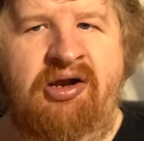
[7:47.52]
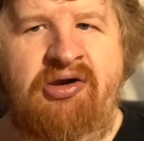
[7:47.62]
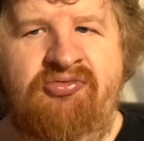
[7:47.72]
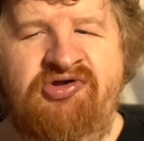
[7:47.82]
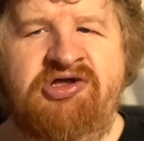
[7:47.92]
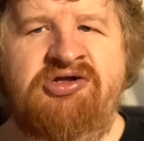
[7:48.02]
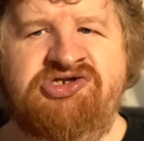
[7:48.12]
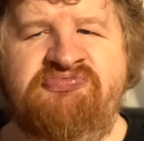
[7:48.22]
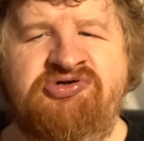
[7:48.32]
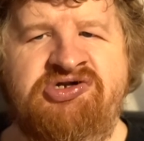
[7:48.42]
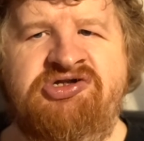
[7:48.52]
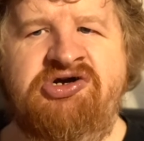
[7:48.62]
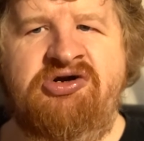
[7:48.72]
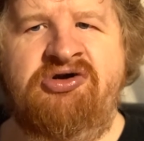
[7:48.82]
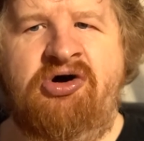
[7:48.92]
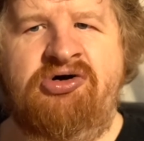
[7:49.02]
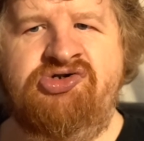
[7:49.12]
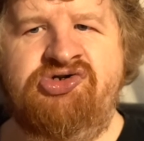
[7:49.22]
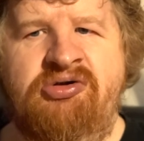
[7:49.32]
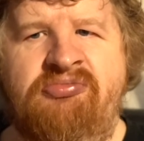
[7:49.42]
Now, Regal has supposedly turned
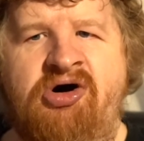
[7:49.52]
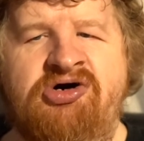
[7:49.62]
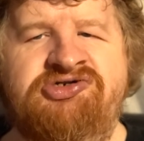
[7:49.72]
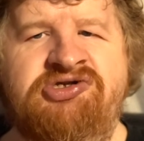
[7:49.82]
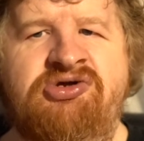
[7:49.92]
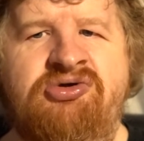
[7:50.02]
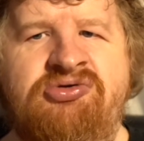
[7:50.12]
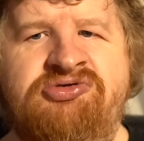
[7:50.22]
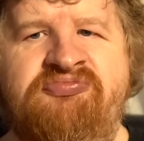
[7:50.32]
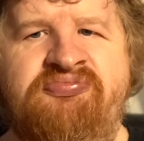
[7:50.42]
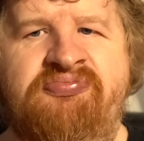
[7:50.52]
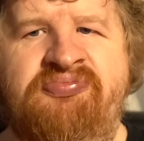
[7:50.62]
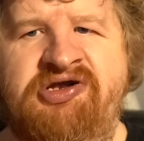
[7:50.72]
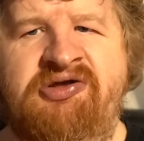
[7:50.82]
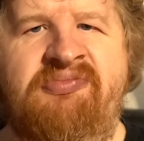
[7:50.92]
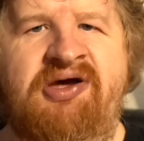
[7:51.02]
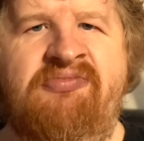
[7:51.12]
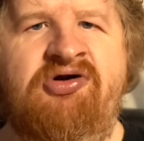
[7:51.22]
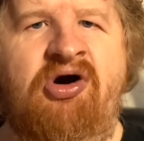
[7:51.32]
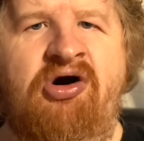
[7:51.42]
on Jon Moxley, who's been a
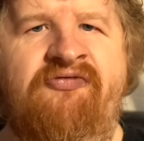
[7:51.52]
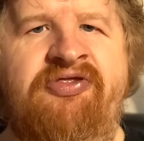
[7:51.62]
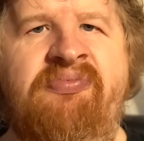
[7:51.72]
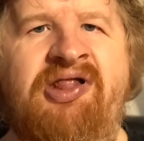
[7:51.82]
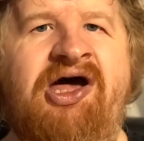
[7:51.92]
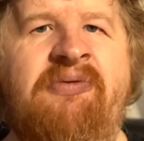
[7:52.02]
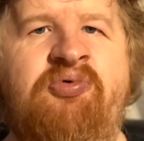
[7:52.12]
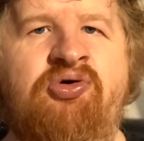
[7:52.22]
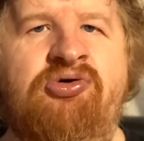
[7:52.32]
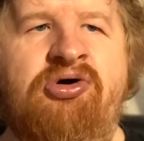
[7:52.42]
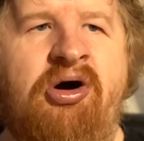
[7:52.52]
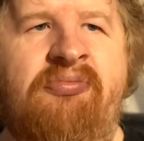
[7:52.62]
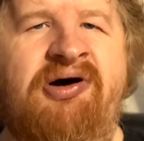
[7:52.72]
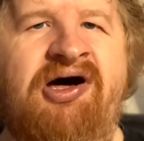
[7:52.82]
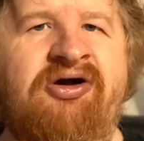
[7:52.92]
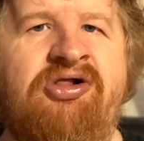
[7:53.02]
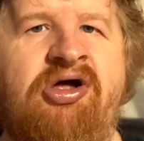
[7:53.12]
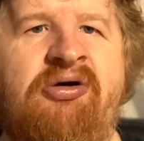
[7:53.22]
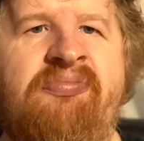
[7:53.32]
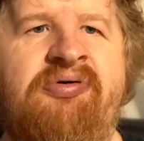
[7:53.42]
member of the Blackpool Combat
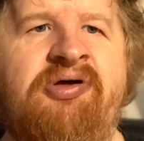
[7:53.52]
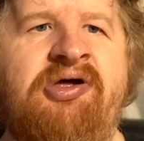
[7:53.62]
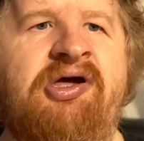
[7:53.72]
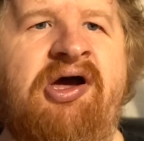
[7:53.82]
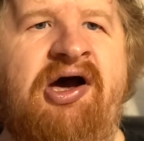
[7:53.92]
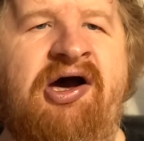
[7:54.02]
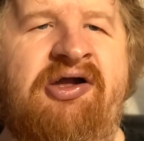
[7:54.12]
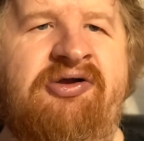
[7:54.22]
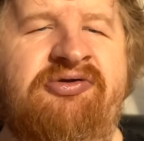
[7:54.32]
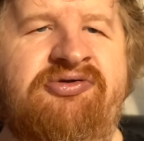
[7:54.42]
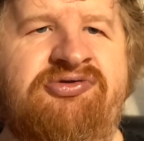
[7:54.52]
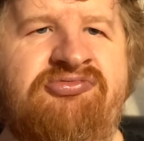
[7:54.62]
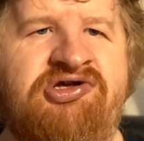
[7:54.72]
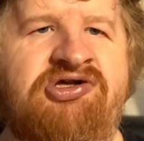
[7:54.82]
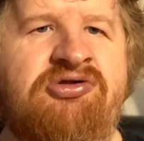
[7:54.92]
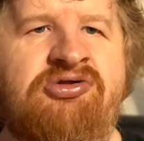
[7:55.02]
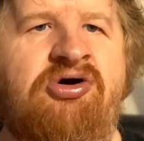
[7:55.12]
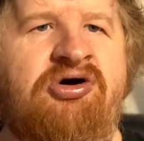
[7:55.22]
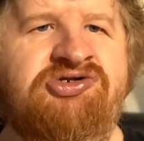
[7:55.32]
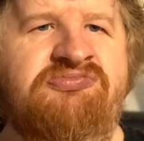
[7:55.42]
Club, and Regal
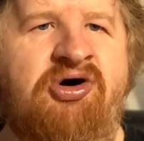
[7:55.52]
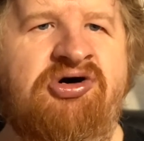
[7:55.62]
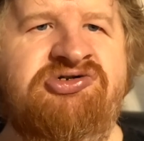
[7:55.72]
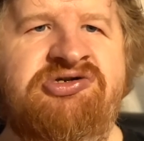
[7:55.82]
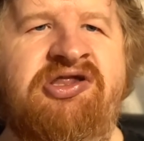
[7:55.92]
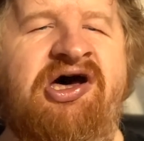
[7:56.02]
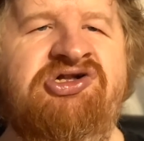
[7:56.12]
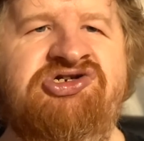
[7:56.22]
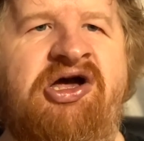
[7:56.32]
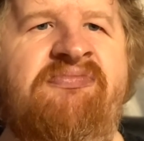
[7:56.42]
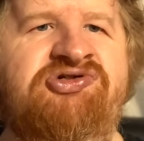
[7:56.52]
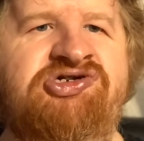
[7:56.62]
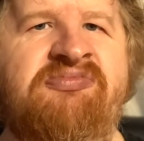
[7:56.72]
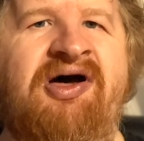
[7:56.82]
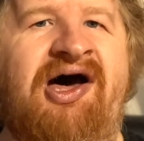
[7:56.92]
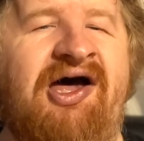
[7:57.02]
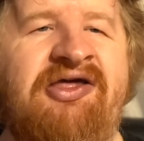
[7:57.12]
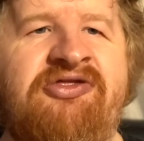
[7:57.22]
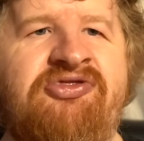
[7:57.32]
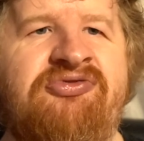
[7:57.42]
cost Moxley that championship.
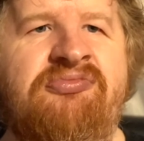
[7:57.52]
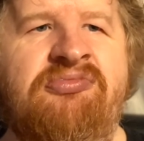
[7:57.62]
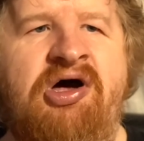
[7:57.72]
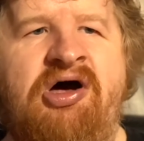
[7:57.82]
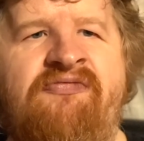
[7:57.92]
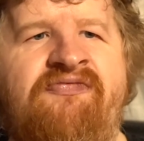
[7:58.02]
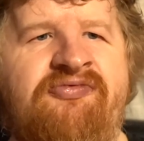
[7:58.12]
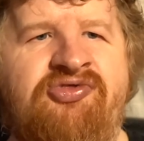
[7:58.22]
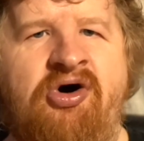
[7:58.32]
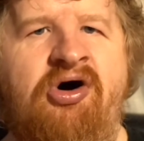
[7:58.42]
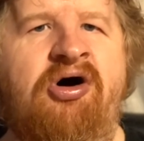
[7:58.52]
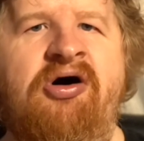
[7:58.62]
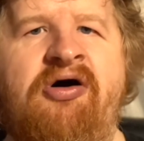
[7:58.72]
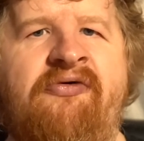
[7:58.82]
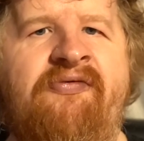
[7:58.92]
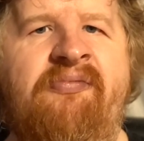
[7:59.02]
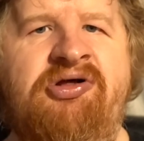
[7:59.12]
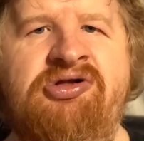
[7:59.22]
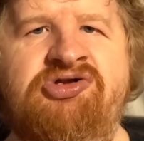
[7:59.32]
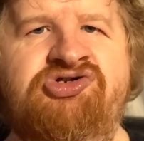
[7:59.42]
I have thought of
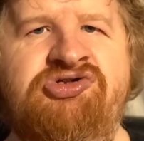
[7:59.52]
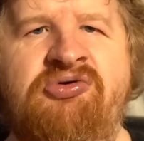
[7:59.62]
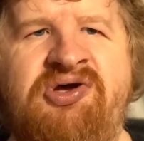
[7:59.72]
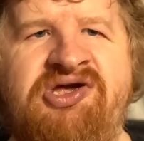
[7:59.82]
multitude of